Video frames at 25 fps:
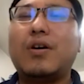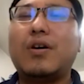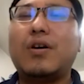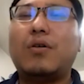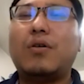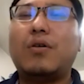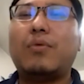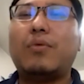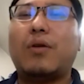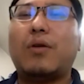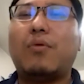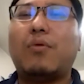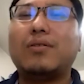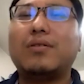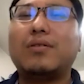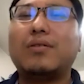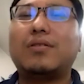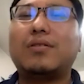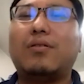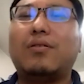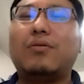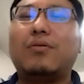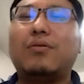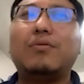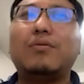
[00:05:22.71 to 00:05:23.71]

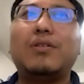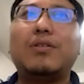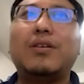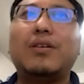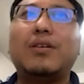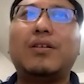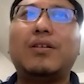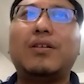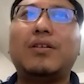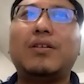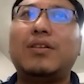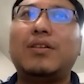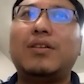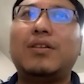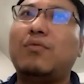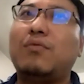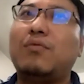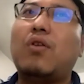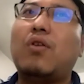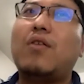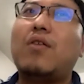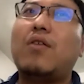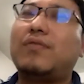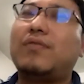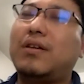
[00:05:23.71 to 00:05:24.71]
involved in this
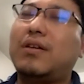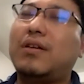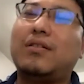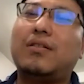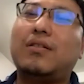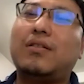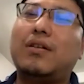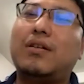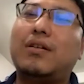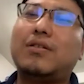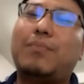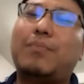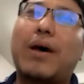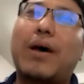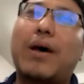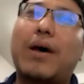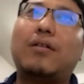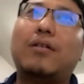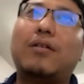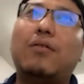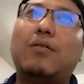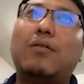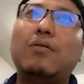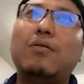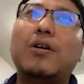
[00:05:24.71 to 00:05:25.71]
battle to
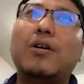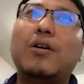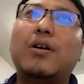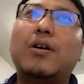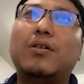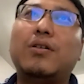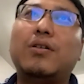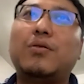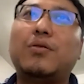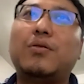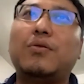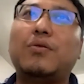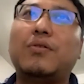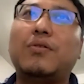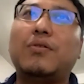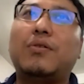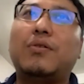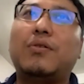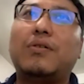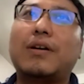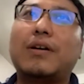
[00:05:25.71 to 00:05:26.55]
contain the